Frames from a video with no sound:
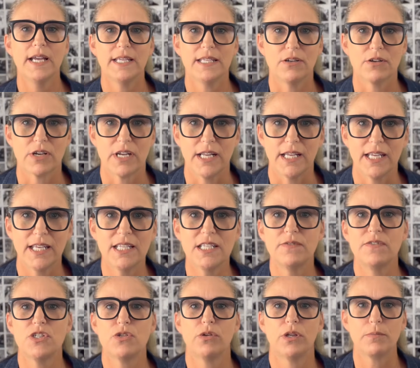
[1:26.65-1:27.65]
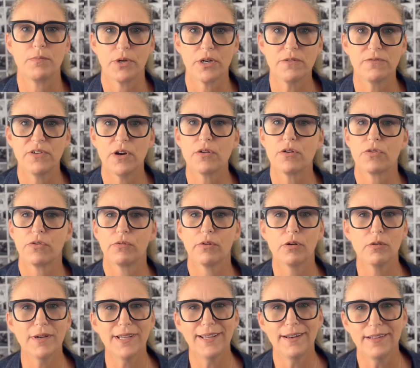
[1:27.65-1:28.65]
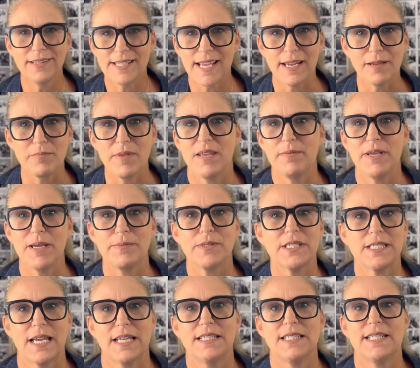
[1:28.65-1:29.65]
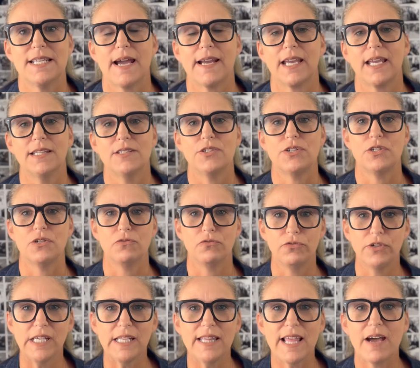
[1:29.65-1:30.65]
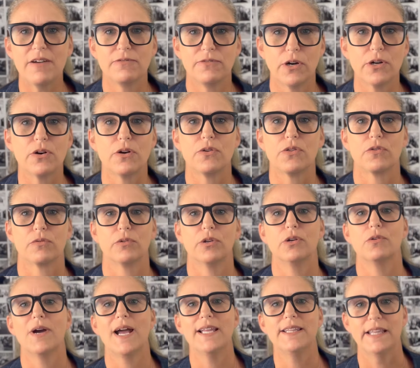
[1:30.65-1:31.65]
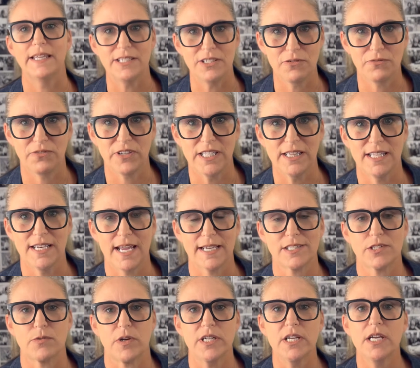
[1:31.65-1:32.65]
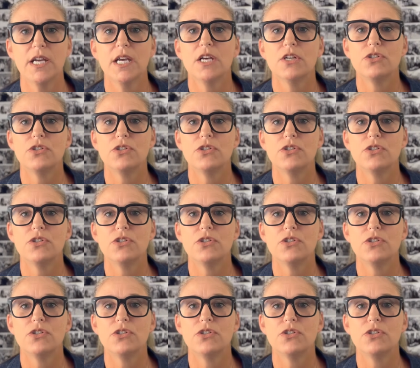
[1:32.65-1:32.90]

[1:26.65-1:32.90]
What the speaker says: you're going to individually put a photo through. It'll take maybe up to 10 seconds to feed that photo through, and then you feed the next one.